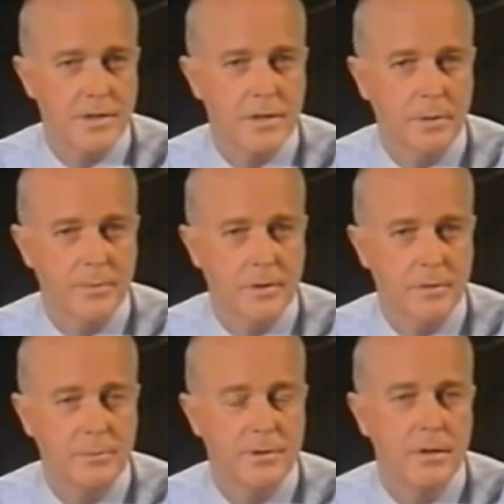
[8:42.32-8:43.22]

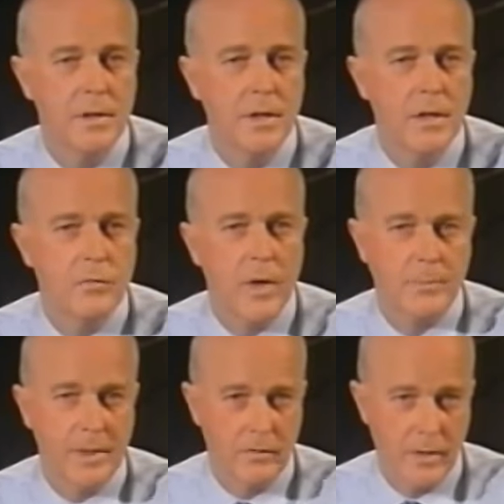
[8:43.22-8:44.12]
suburbs,
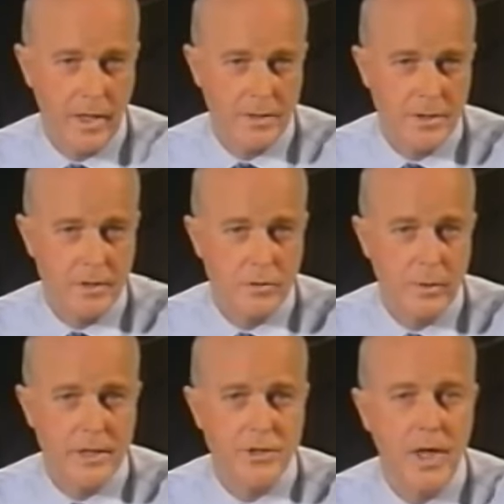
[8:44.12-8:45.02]
rugby crowds in
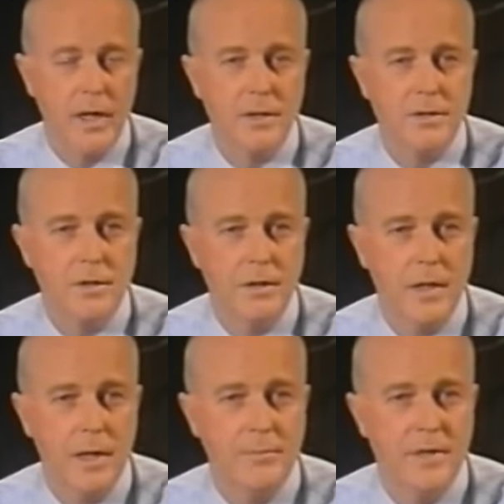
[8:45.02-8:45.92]
tweed jackets and
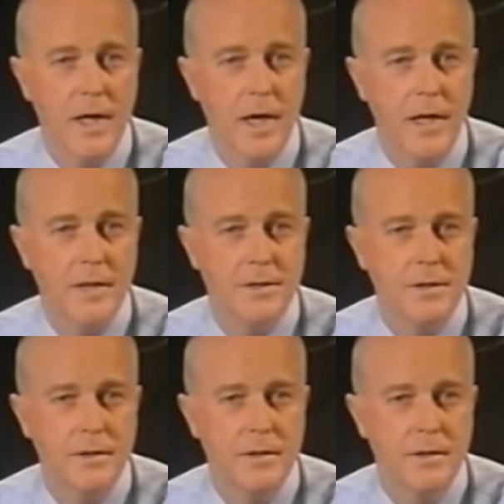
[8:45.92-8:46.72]
club ties,